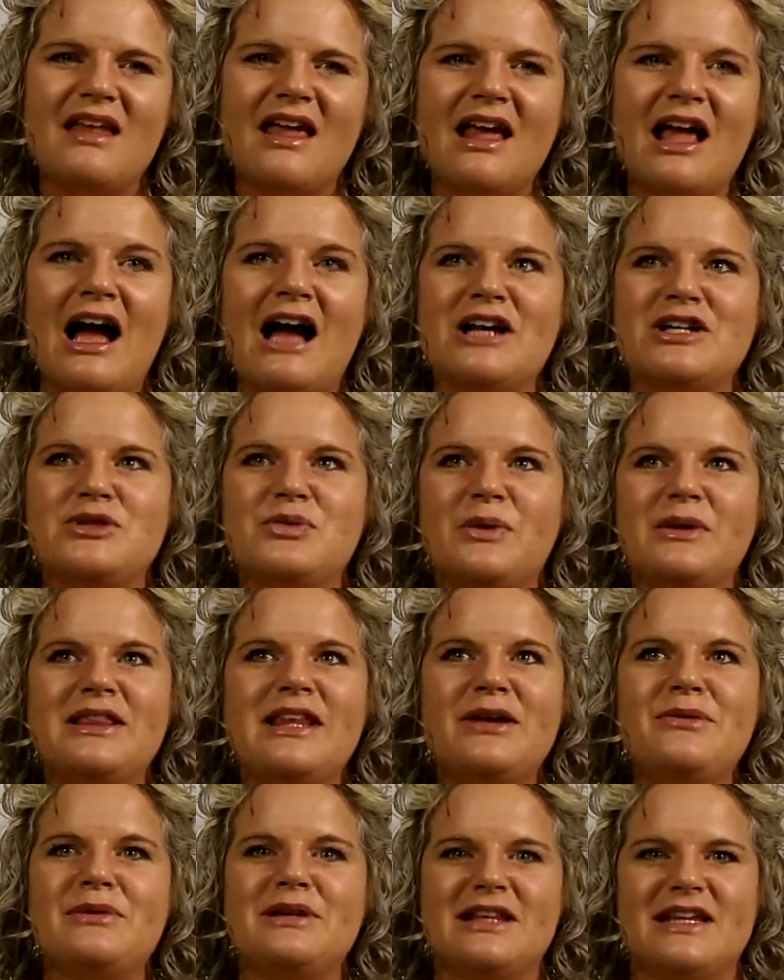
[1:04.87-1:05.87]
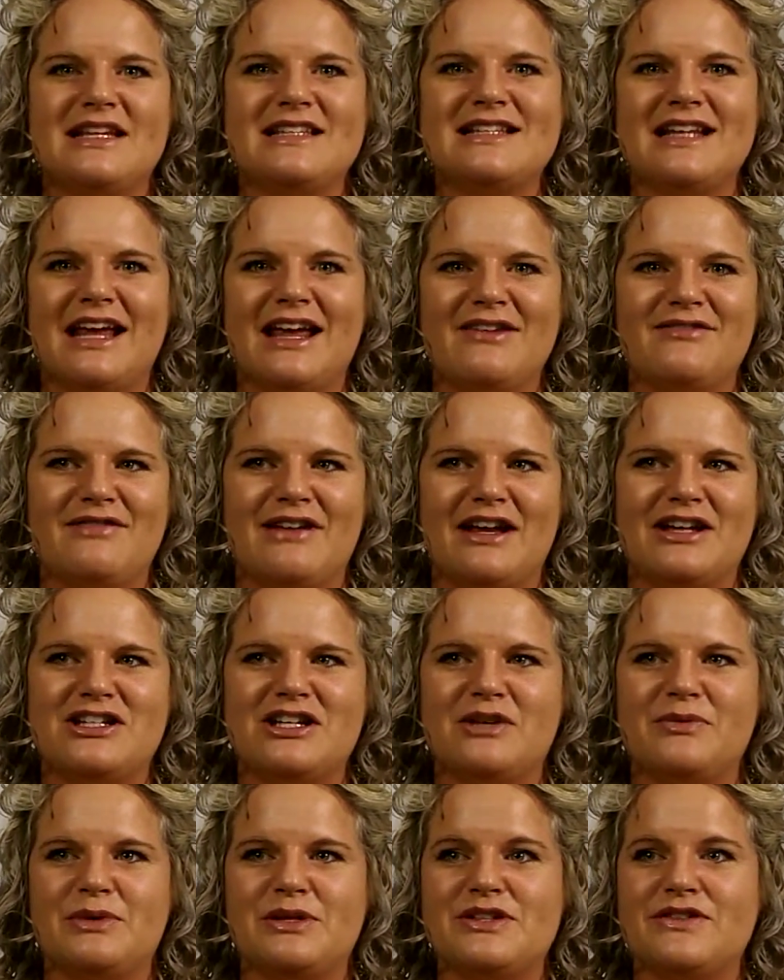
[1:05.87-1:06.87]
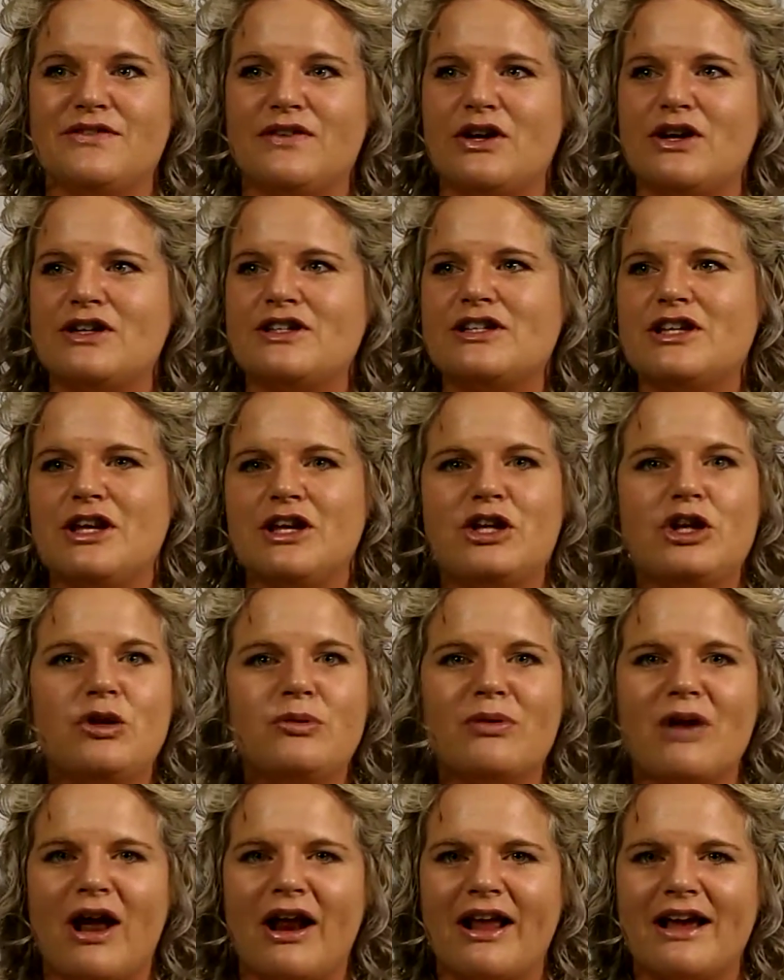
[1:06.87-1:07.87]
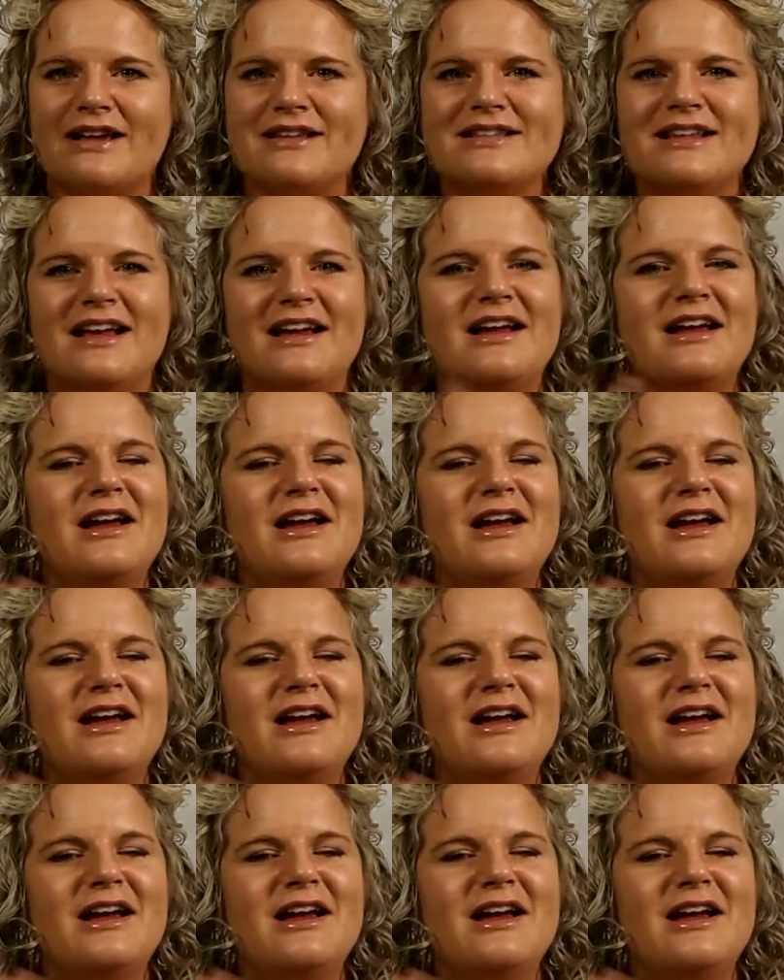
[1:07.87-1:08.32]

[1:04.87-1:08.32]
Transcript: gosh, what they released at convention was first new products.